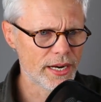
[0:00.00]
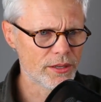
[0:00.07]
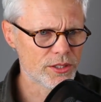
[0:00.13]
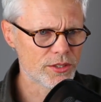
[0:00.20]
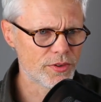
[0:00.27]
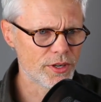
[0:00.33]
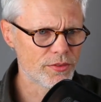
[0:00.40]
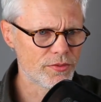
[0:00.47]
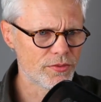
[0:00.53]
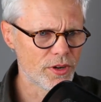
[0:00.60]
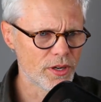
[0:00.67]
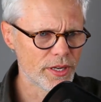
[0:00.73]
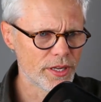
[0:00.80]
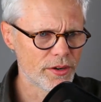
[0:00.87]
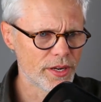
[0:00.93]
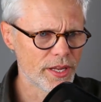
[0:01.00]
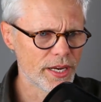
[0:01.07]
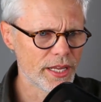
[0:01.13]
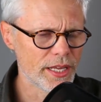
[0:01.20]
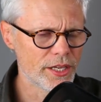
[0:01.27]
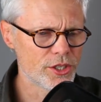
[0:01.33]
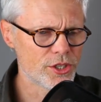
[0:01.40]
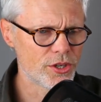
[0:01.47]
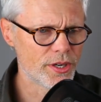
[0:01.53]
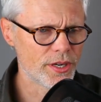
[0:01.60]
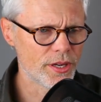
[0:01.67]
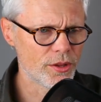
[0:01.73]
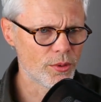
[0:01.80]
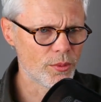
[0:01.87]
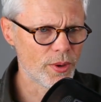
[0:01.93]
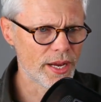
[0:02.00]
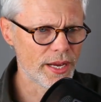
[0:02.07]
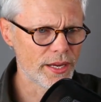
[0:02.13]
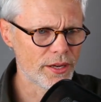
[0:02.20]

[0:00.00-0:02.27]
I was afraid of falling or getting injured another way.